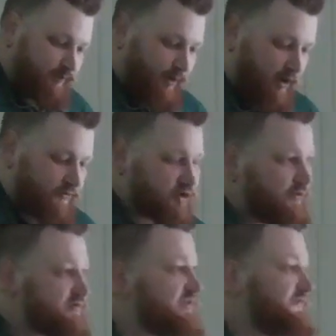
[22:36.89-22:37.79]
Paul
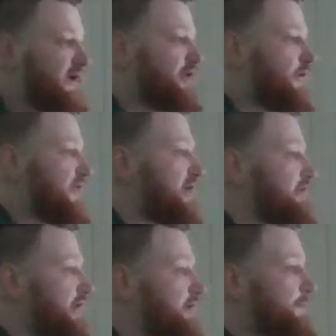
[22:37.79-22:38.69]
chose to follow that
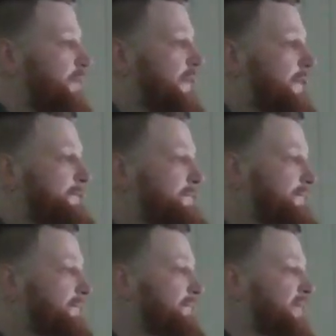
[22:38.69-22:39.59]
light.
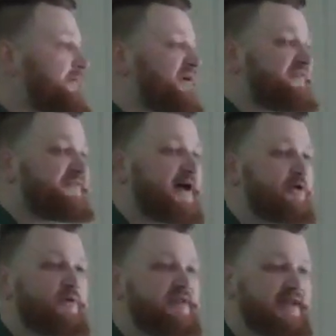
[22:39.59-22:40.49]
And by
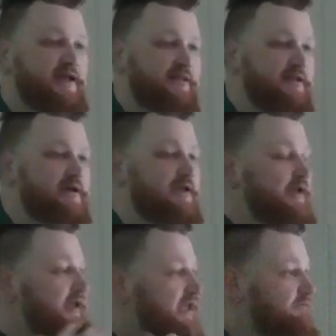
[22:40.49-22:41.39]
following that light,
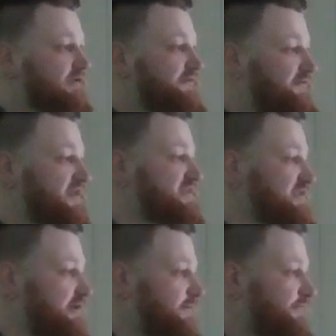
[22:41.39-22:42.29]
he
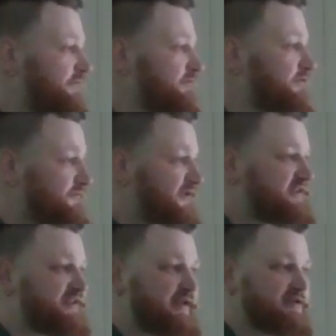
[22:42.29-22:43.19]
reflected
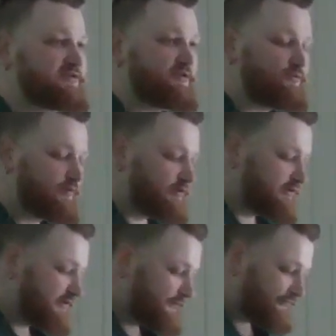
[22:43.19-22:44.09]
it into the world.